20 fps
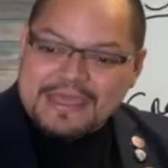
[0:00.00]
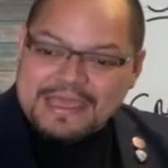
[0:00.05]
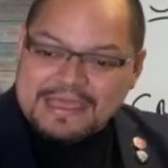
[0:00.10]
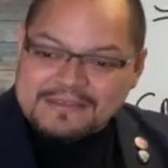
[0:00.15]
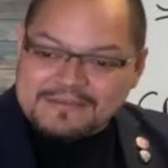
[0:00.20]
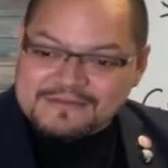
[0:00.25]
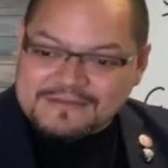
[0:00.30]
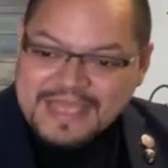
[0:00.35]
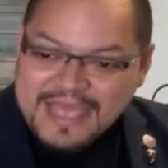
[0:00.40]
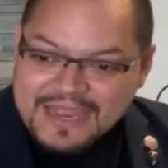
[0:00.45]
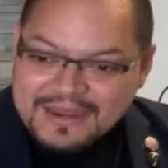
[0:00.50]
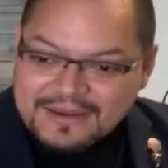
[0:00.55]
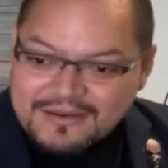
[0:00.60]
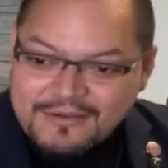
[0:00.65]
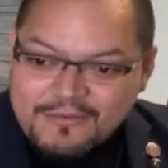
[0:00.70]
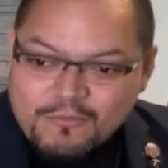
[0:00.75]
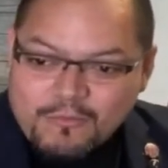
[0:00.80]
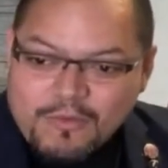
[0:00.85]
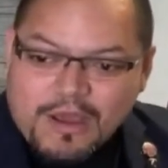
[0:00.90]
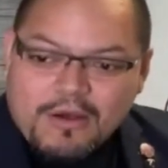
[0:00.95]

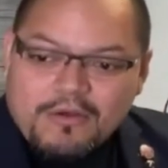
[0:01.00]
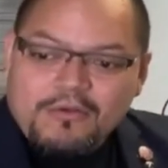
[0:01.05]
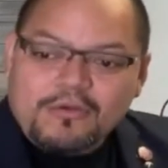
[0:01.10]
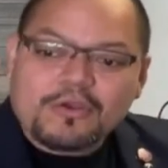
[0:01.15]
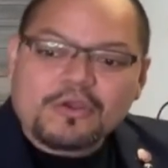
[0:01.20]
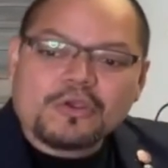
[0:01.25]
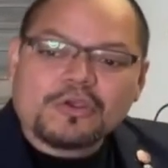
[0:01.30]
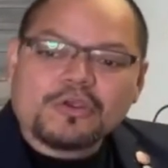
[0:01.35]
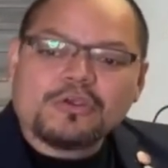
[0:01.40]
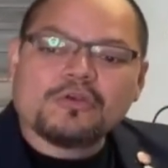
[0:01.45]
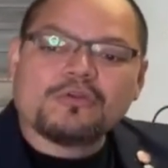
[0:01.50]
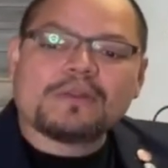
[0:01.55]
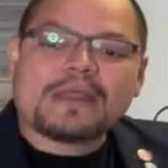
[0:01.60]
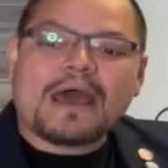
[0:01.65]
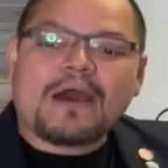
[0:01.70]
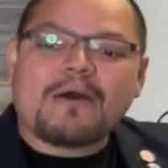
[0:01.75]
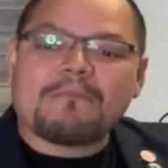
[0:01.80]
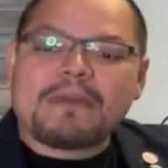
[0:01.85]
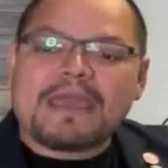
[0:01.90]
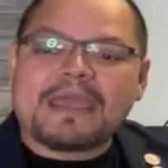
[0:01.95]
extend, well, you
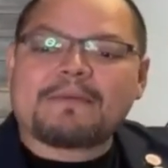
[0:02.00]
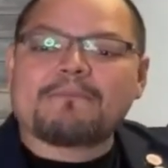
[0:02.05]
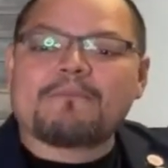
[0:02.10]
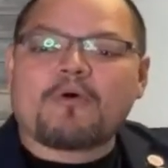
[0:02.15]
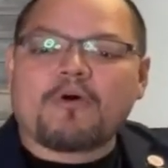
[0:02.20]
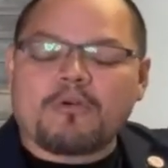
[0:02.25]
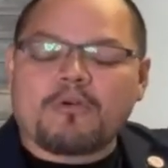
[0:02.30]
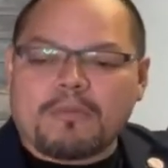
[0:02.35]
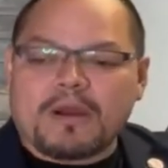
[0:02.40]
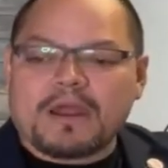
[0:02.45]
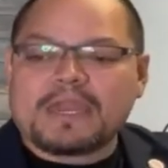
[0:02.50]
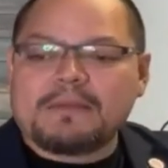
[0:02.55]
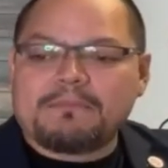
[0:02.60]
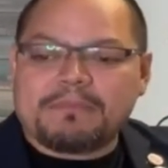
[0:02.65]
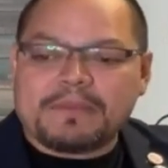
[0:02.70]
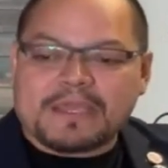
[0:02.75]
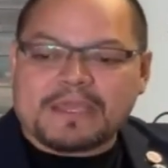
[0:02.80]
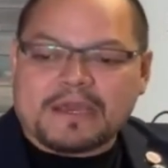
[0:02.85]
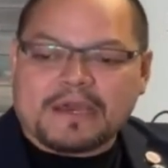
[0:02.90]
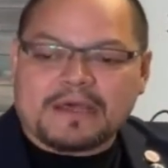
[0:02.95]
now make more money
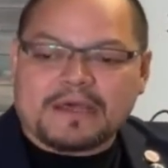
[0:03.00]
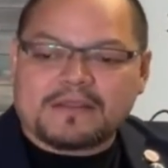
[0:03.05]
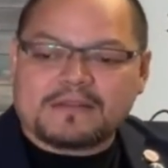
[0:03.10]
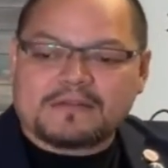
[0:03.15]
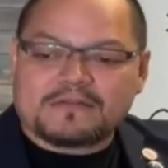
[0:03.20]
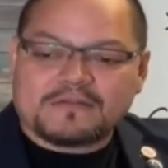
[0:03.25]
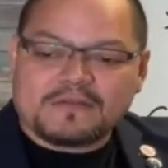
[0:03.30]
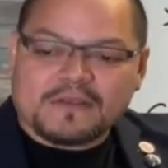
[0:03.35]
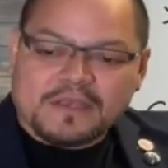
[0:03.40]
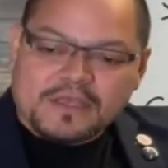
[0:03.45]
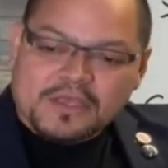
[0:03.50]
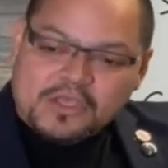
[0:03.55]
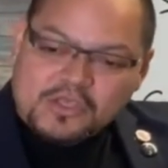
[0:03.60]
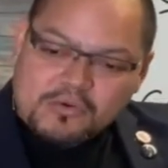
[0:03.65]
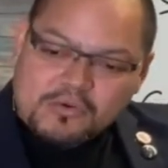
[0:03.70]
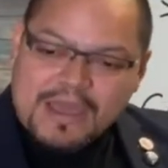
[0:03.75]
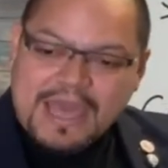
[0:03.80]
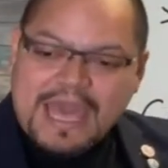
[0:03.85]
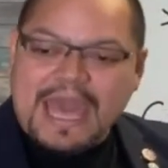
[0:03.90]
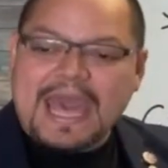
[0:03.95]
because
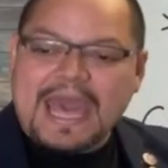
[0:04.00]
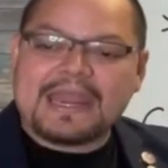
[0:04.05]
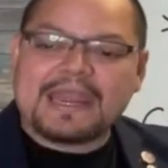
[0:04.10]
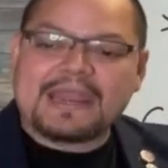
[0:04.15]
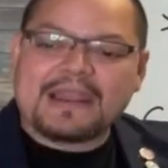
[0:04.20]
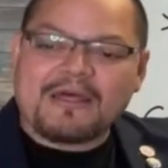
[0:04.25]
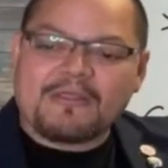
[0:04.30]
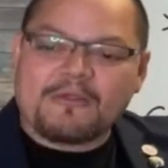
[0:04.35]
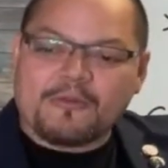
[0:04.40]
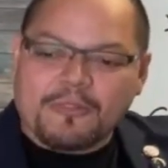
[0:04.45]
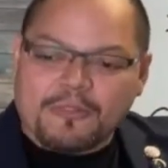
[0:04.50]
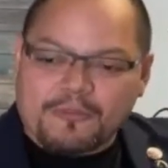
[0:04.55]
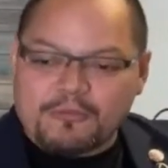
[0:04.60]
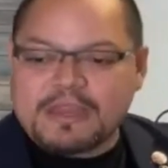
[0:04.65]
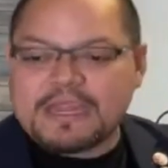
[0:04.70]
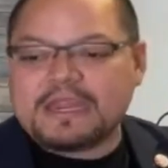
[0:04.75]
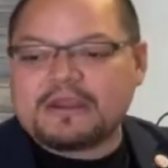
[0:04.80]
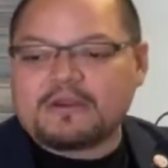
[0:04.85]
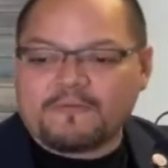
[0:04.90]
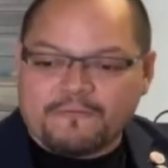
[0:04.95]
you add another
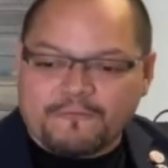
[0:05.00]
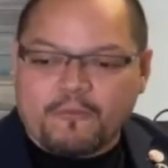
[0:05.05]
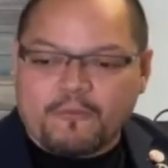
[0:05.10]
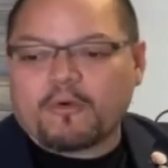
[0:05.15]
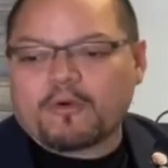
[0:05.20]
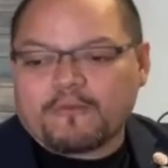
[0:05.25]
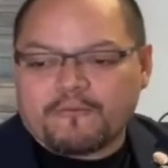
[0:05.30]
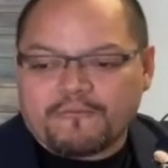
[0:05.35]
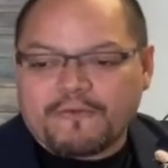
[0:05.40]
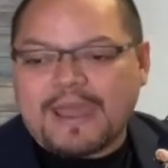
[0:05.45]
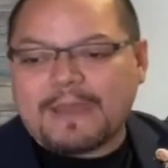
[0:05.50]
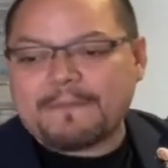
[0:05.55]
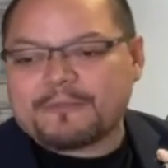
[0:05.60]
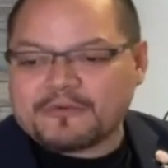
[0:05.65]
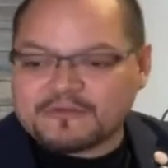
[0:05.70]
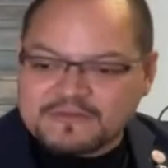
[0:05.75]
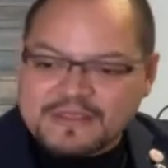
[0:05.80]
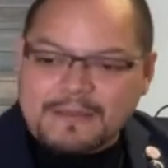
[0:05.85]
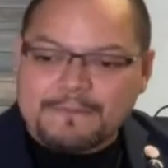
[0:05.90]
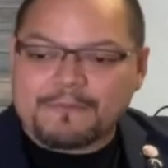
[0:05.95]
3 to 4 or
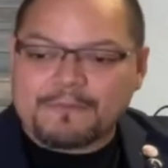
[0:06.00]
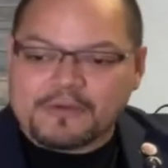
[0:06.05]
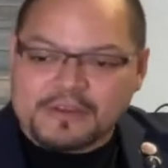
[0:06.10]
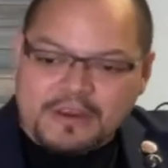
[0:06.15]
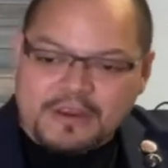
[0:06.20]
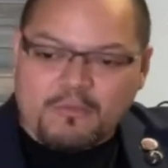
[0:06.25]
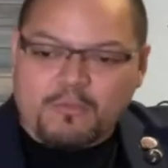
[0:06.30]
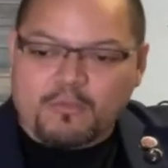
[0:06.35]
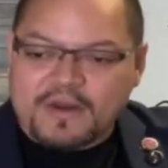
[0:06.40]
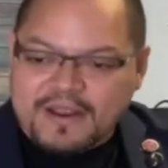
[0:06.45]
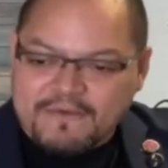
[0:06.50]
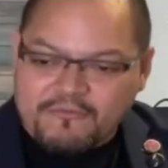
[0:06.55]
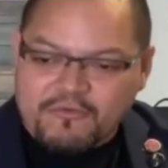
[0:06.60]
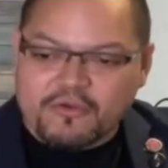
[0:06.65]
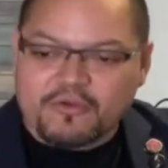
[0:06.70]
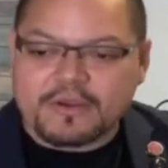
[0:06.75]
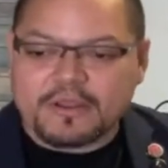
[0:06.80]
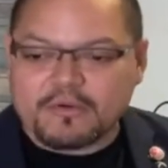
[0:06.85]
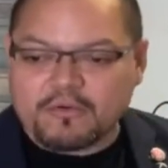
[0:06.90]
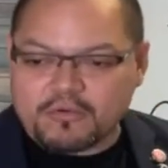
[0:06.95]
5% per year, whatever
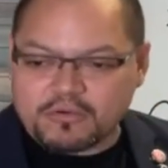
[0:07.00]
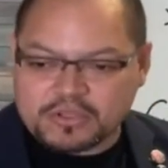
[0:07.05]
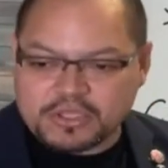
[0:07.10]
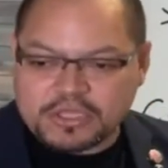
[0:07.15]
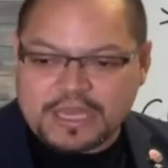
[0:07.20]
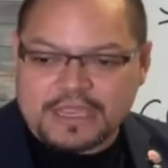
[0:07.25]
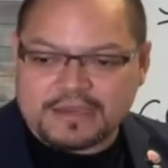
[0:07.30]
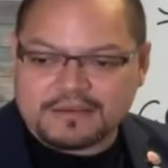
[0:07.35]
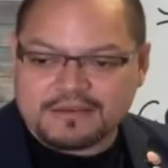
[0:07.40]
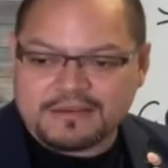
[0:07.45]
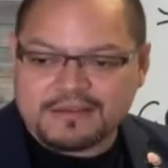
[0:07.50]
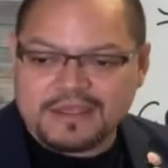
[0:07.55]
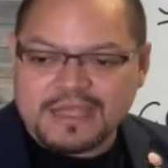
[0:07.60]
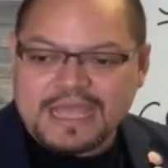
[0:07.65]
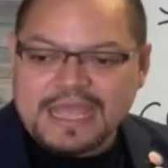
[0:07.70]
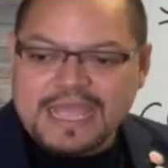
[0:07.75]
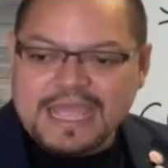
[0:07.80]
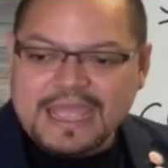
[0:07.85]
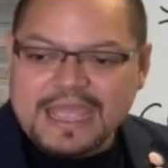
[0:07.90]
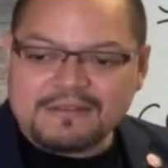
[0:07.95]
you negotiate.
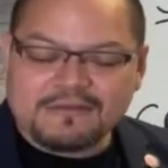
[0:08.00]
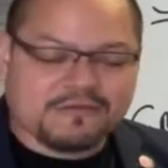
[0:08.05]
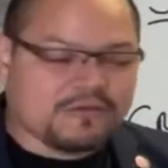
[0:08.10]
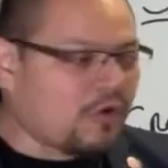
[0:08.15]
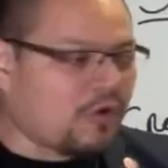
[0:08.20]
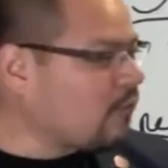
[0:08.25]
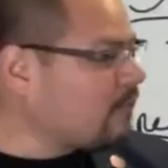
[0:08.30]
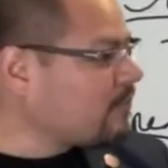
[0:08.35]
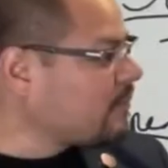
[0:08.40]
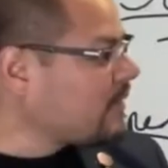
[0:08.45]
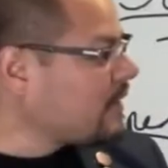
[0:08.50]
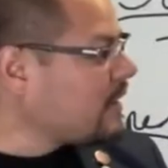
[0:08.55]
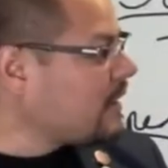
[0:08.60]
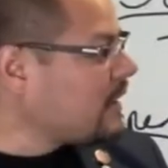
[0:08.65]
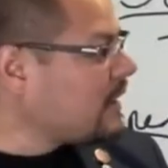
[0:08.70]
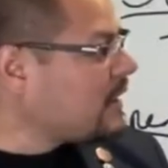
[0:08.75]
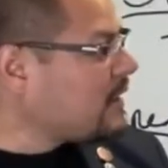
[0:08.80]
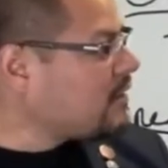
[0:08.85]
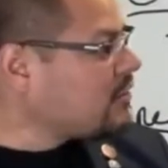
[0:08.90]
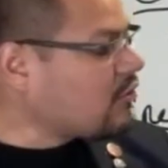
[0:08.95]
And so
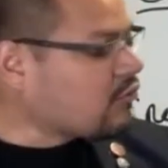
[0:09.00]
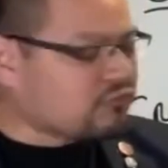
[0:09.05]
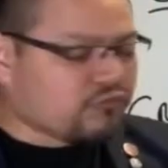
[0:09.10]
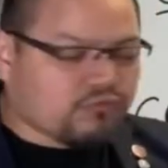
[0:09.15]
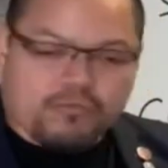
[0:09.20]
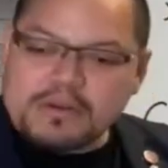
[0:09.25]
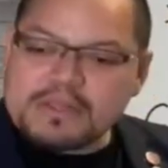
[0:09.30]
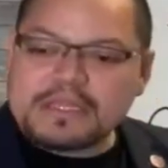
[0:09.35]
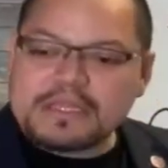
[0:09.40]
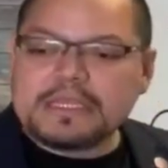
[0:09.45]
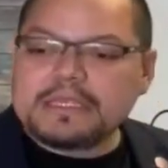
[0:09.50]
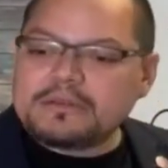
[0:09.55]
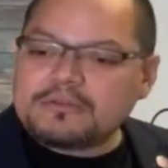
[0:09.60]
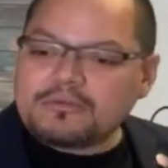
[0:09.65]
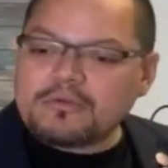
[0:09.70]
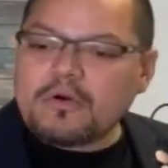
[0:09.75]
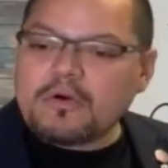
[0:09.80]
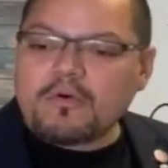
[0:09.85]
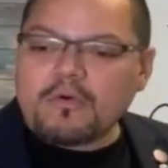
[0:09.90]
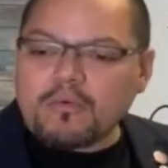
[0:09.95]
there's really
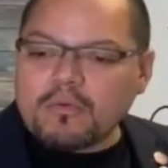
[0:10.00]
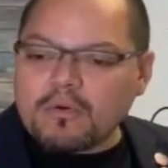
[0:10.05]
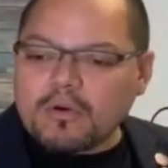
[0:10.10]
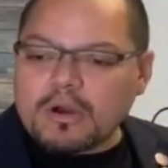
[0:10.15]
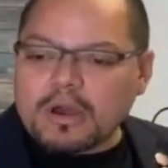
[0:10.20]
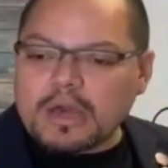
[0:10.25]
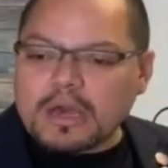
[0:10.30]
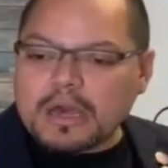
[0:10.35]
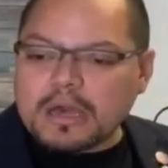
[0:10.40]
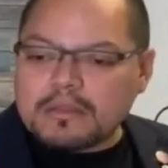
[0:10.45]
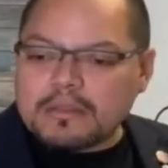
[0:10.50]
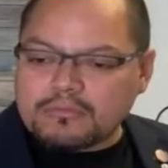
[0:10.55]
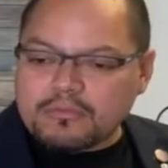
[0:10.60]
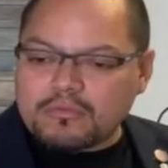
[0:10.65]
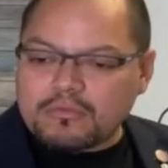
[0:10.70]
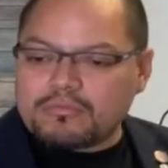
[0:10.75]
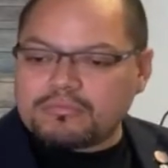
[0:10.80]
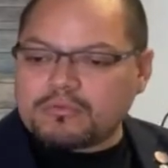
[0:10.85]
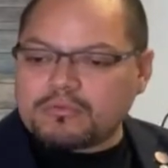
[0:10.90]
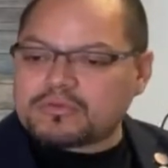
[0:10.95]
no
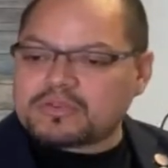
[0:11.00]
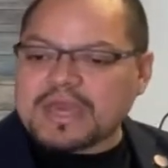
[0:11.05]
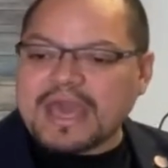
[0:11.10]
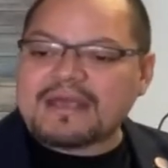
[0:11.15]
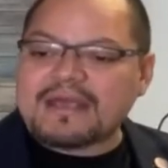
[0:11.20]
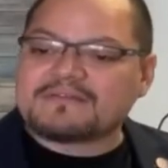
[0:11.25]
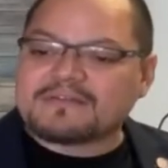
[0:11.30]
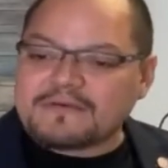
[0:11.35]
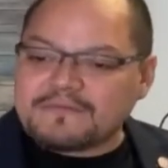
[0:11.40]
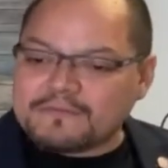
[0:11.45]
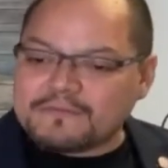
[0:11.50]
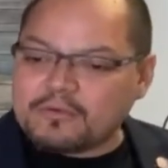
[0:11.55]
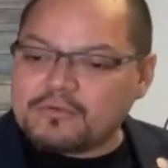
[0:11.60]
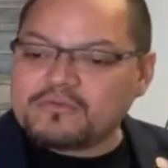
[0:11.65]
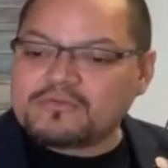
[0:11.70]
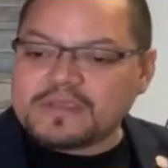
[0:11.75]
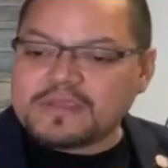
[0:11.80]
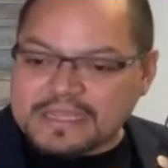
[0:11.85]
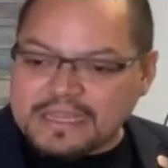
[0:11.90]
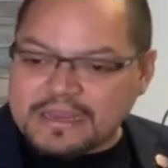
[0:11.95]
chance of
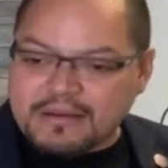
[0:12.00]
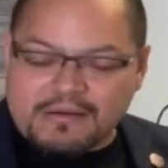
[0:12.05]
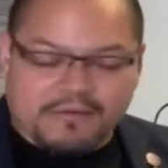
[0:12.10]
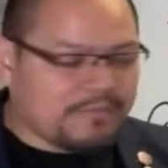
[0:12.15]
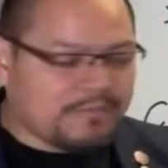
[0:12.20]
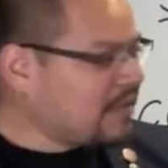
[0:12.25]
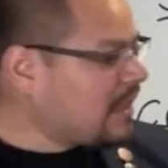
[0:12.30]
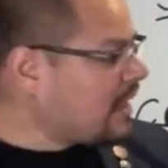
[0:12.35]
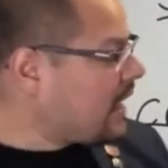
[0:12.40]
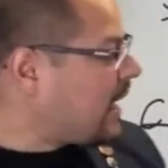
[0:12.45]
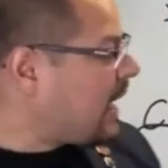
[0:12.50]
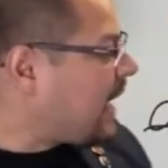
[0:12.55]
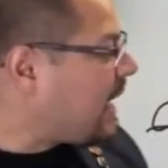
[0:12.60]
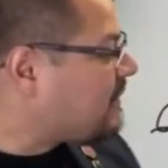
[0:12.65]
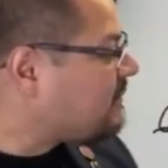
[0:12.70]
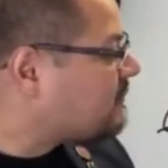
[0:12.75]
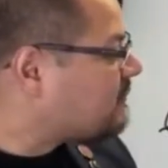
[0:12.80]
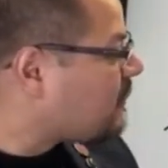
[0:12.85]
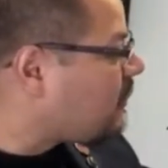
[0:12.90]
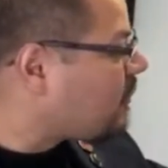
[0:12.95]
losing here.
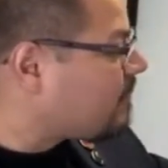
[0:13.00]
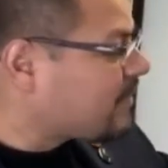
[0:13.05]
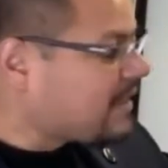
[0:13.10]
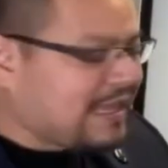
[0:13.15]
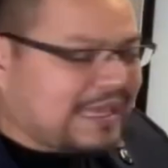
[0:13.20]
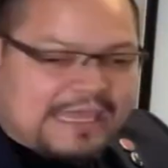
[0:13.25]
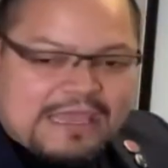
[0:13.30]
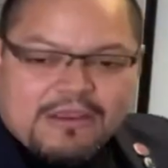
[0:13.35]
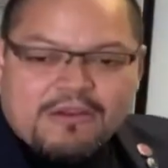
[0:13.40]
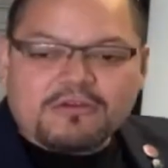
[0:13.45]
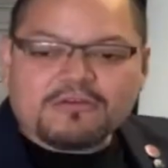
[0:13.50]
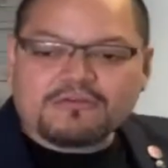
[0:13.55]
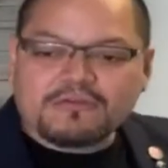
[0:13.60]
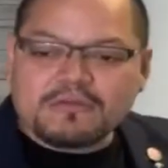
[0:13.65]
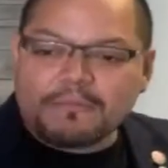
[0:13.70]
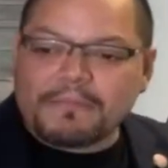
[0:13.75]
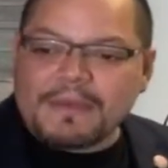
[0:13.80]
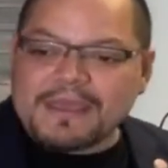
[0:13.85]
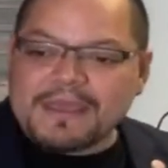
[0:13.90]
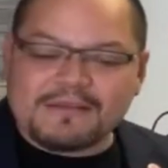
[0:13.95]
And so here's the
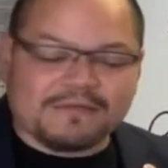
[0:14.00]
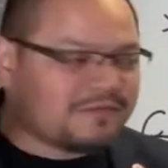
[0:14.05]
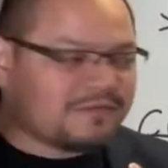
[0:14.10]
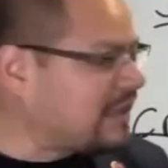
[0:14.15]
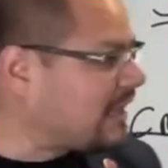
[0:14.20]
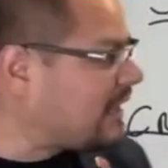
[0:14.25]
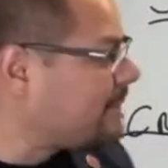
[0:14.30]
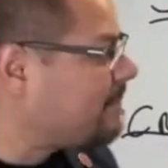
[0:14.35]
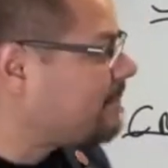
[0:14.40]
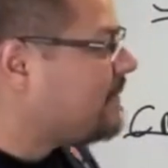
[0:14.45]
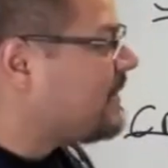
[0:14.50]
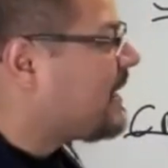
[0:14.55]
biggest thing.